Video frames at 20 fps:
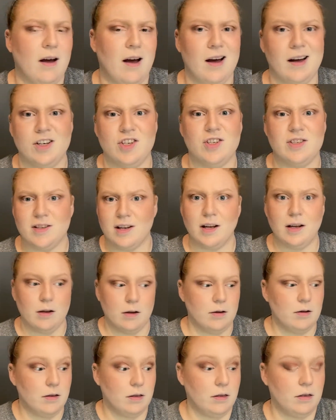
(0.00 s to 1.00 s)
I just like
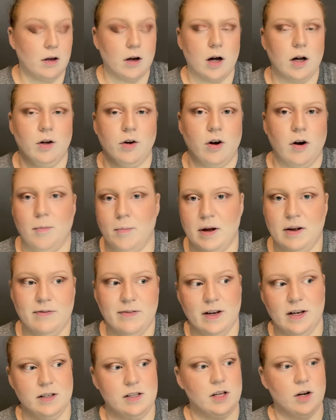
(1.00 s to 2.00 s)
the color on my
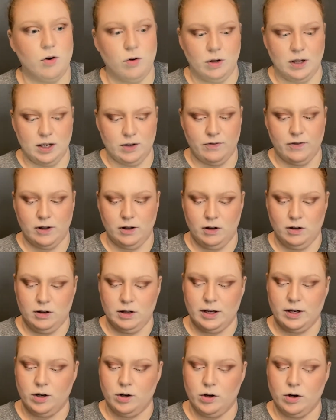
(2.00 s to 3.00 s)
face. I don't like feeling
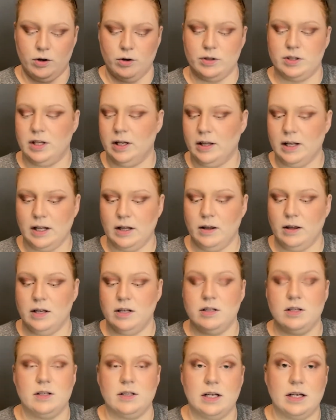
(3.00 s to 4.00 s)
like a ghost. And then
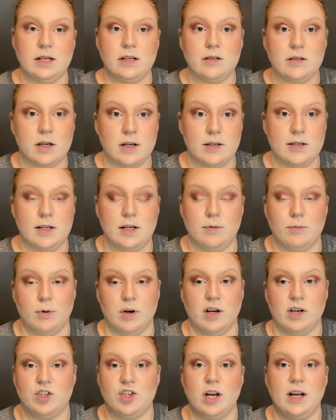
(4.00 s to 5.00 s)
this is a disgusting brush.